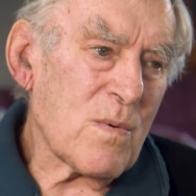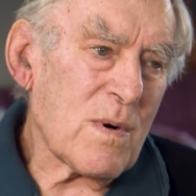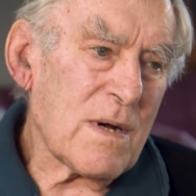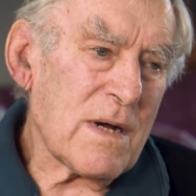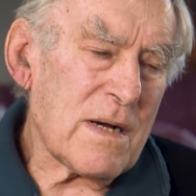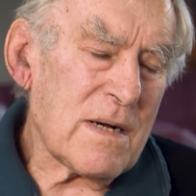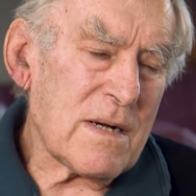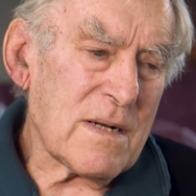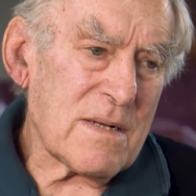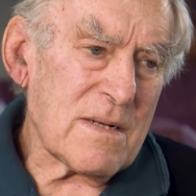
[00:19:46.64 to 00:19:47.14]
with
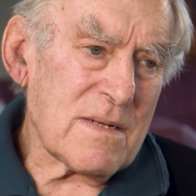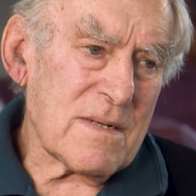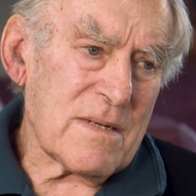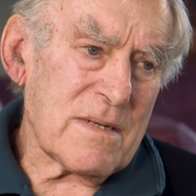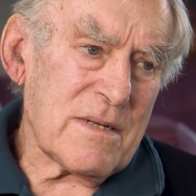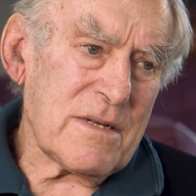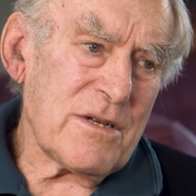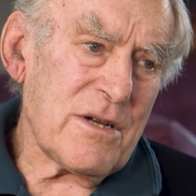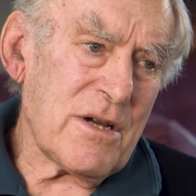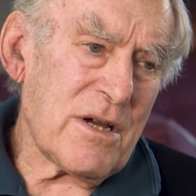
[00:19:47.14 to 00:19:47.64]
it.
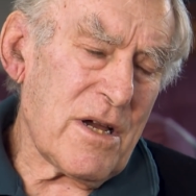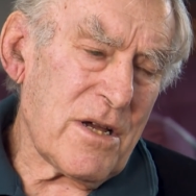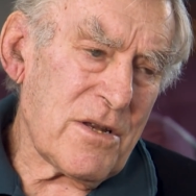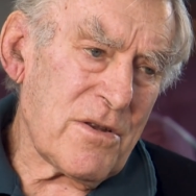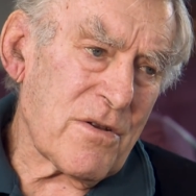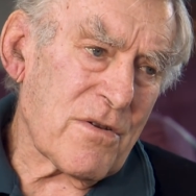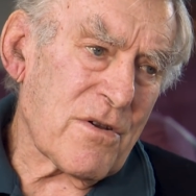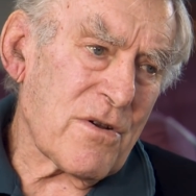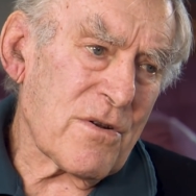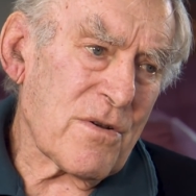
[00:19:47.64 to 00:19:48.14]
Well, yeah, and
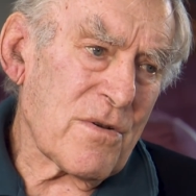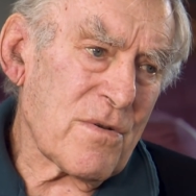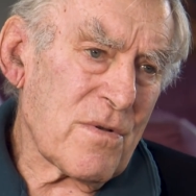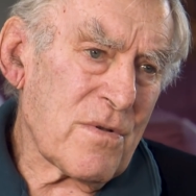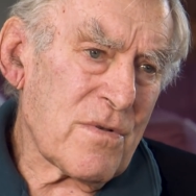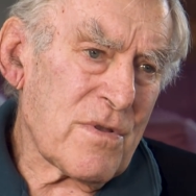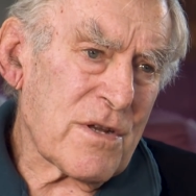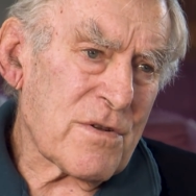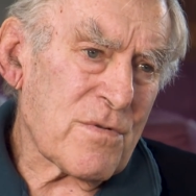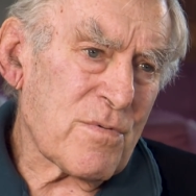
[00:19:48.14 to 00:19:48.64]
you've got to.
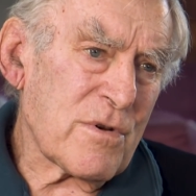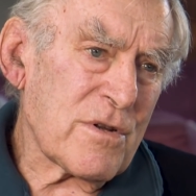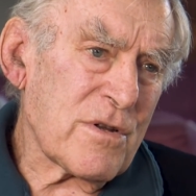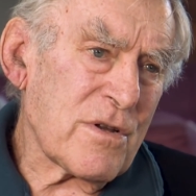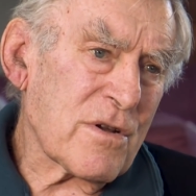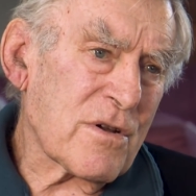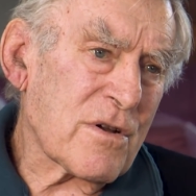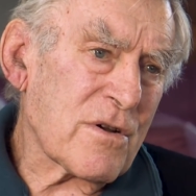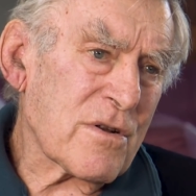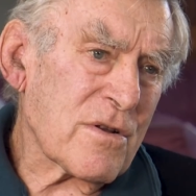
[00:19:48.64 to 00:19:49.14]
That's where
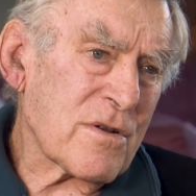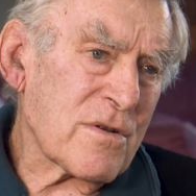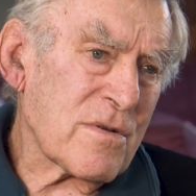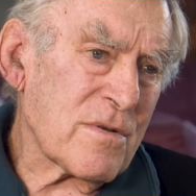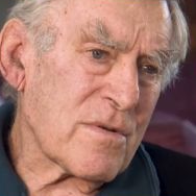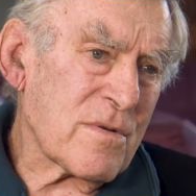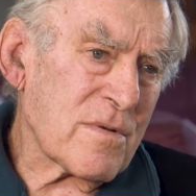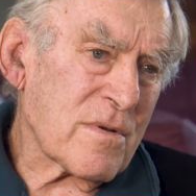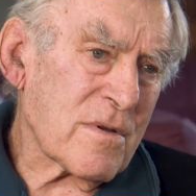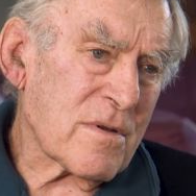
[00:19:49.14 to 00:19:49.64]
you've got
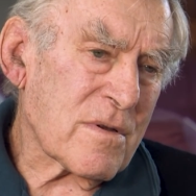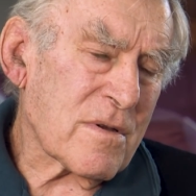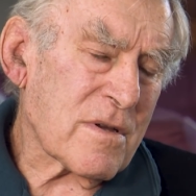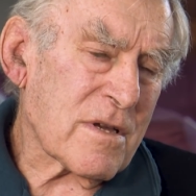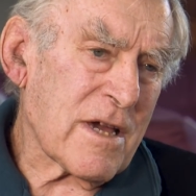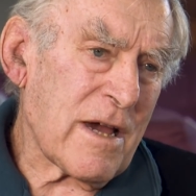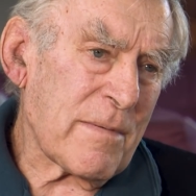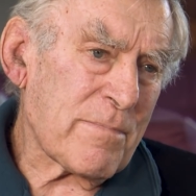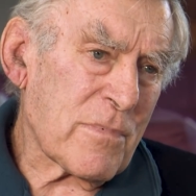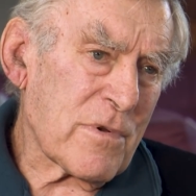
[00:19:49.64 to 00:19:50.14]
a
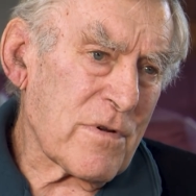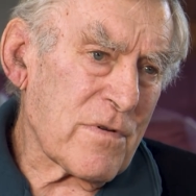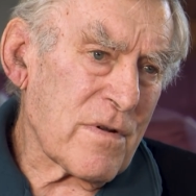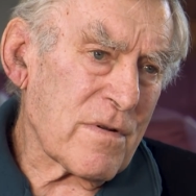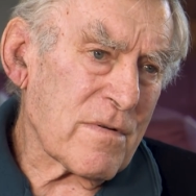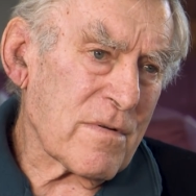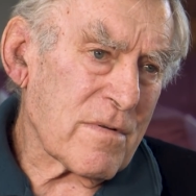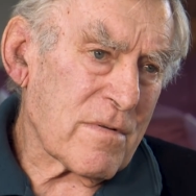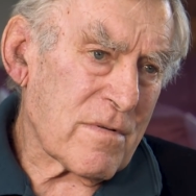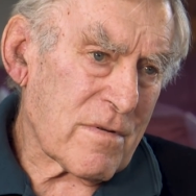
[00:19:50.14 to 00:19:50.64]

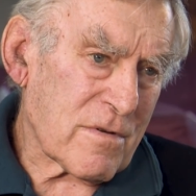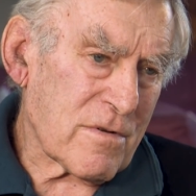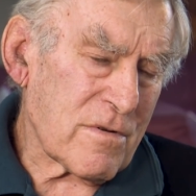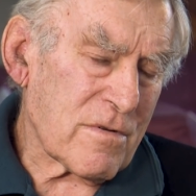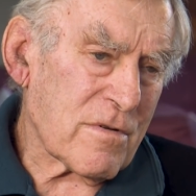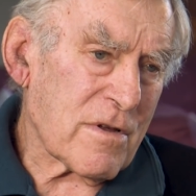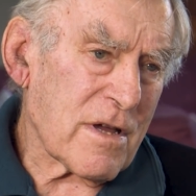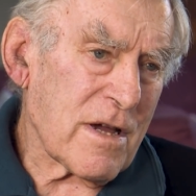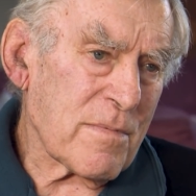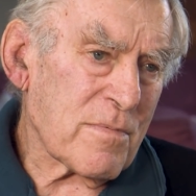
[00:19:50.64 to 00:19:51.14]
captain,
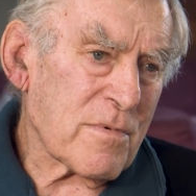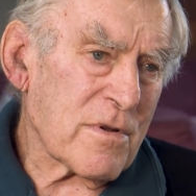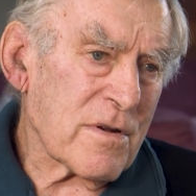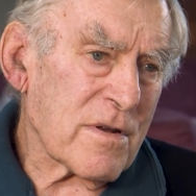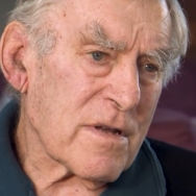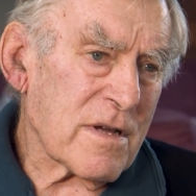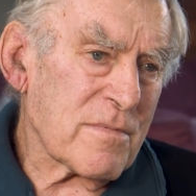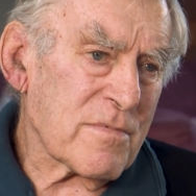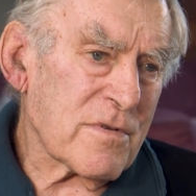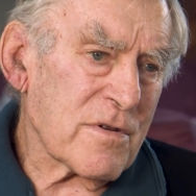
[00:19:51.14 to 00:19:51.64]
good captain
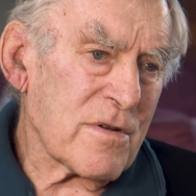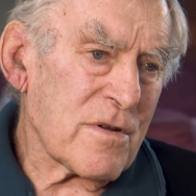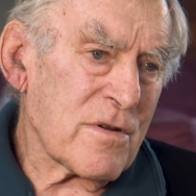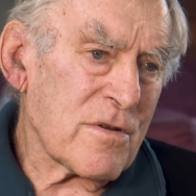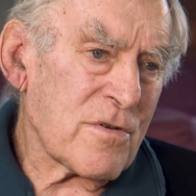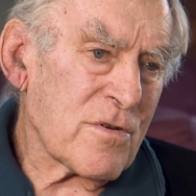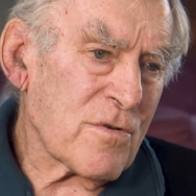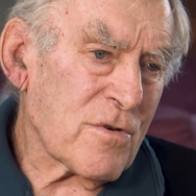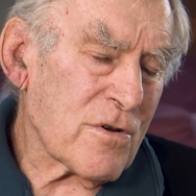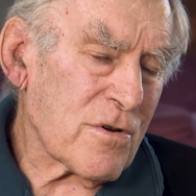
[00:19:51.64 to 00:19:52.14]
comes in,
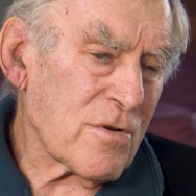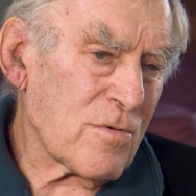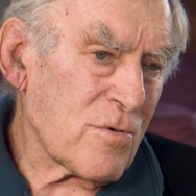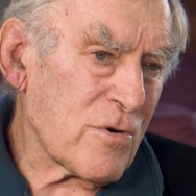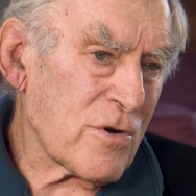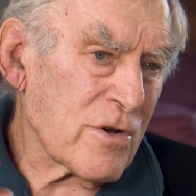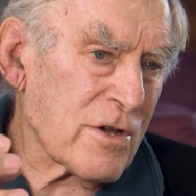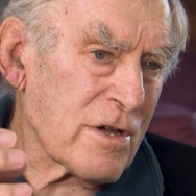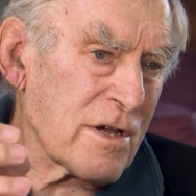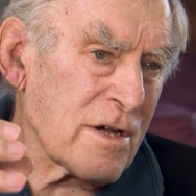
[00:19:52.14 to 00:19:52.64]
and you've got to
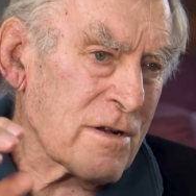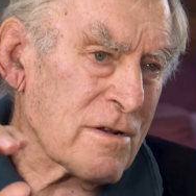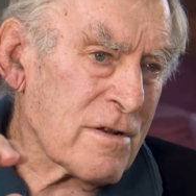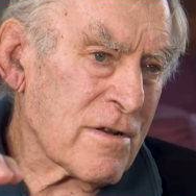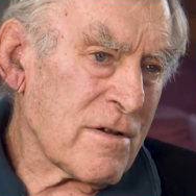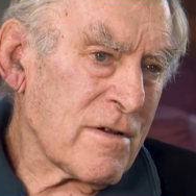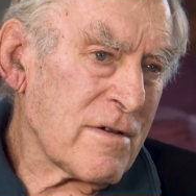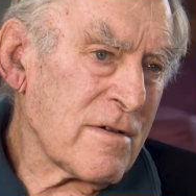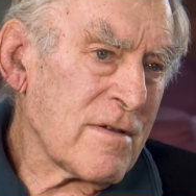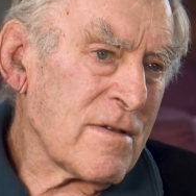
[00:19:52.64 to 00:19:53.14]
work out.
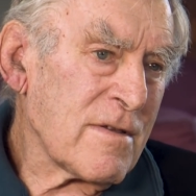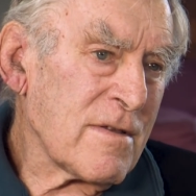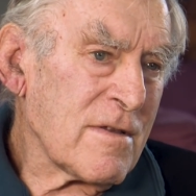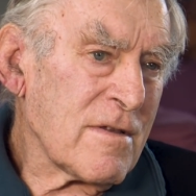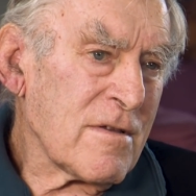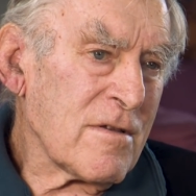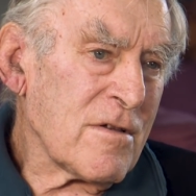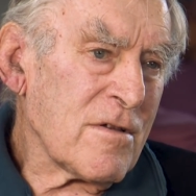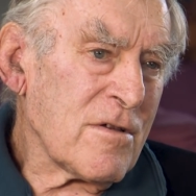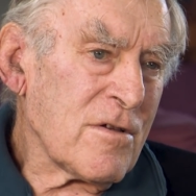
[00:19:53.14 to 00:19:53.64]

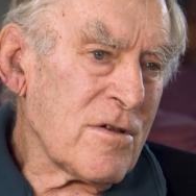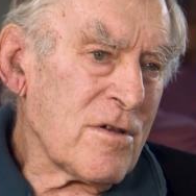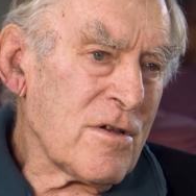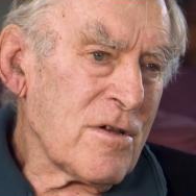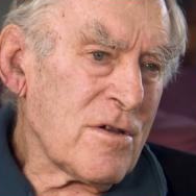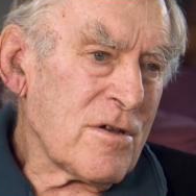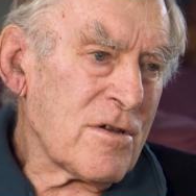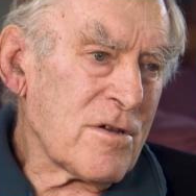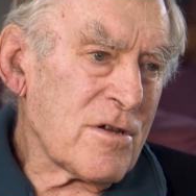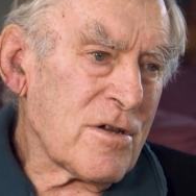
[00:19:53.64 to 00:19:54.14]

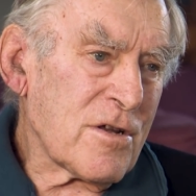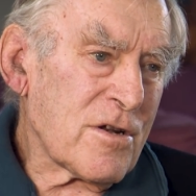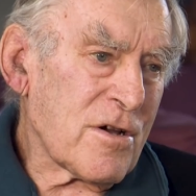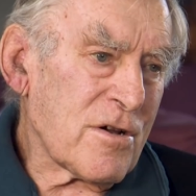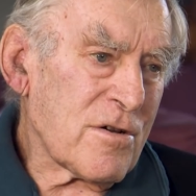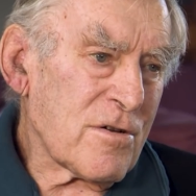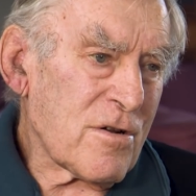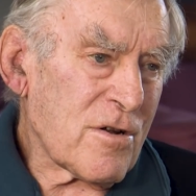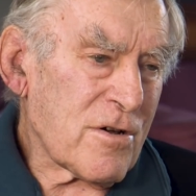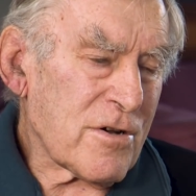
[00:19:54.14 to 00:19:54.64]
You
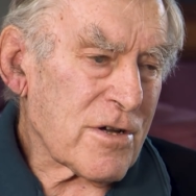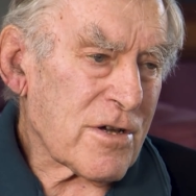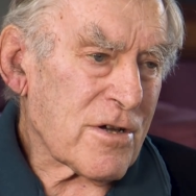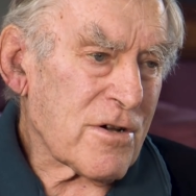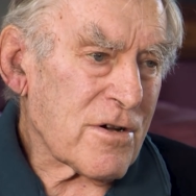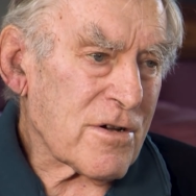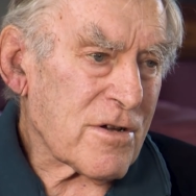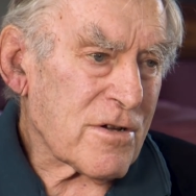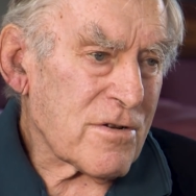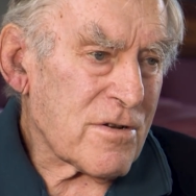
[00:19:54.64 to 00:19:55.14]
know, like
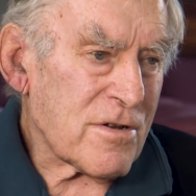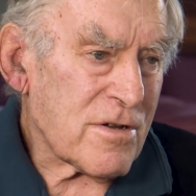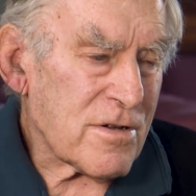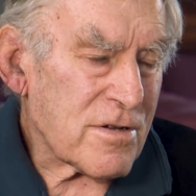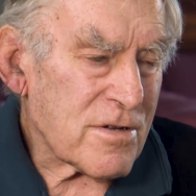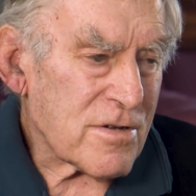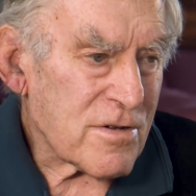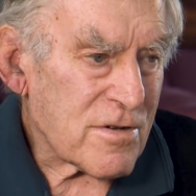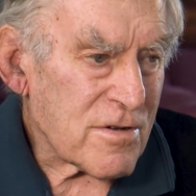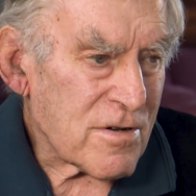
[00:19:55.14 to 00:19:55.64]
I could
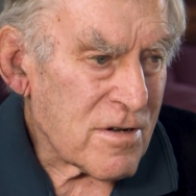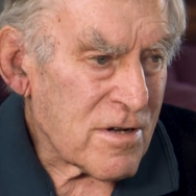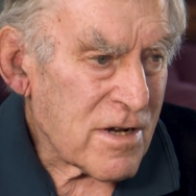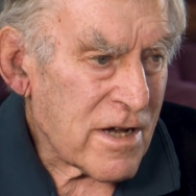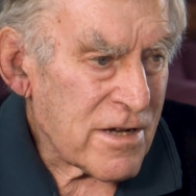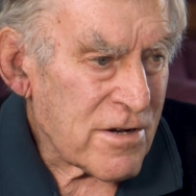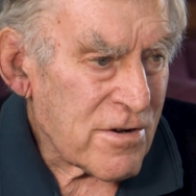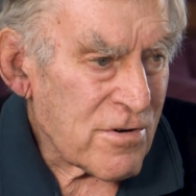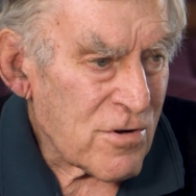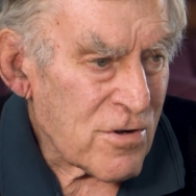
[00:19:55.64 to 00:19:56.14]

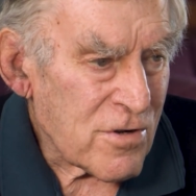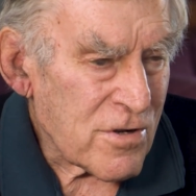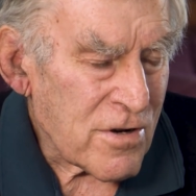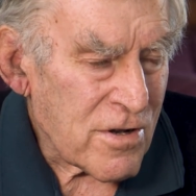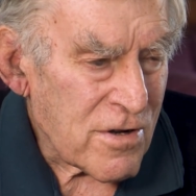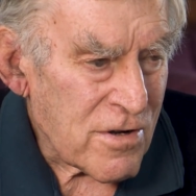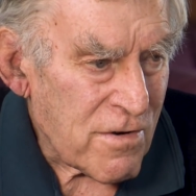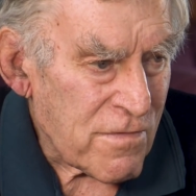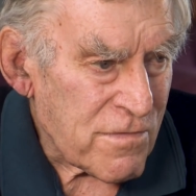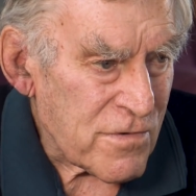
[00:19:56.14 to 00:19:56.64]
later on,
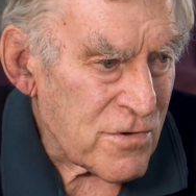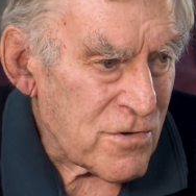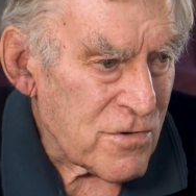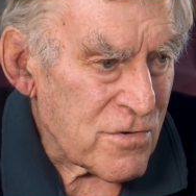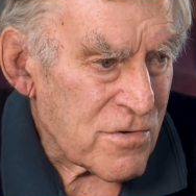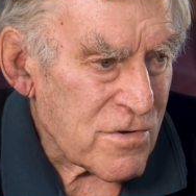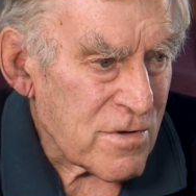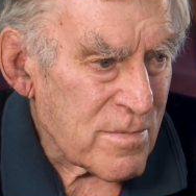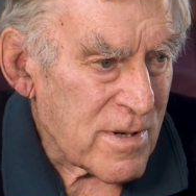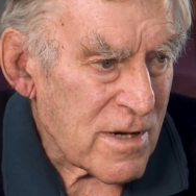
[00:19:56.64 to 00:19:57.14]
I often
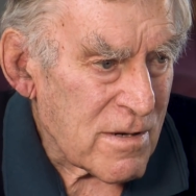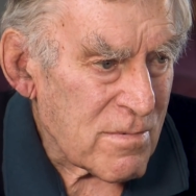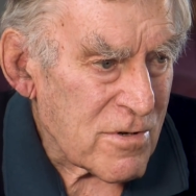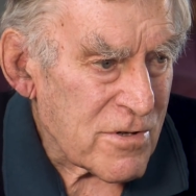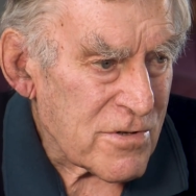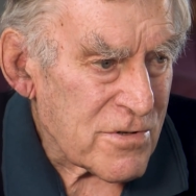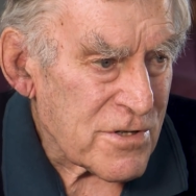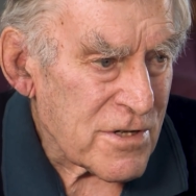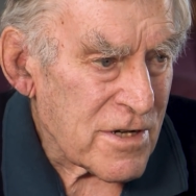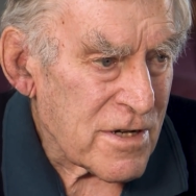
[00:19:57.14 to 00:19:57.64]
used to be able
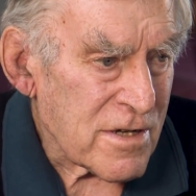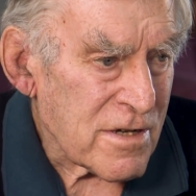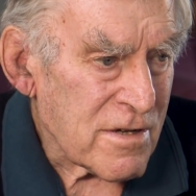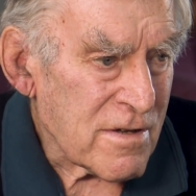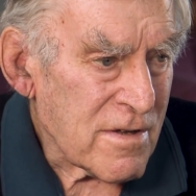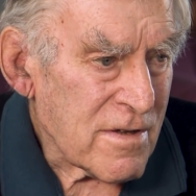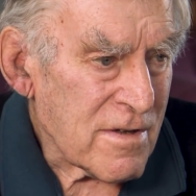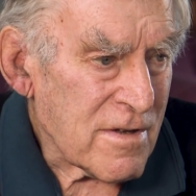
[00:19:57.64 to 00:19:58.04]
to say,